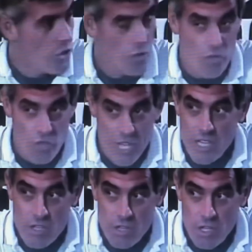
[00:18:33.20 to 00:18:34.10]
You
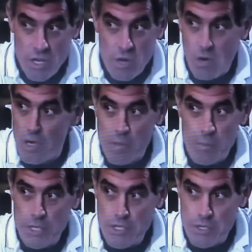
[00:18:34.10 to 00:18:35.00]
think you know,
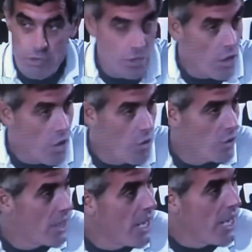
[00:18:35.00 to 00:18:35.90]
but you don't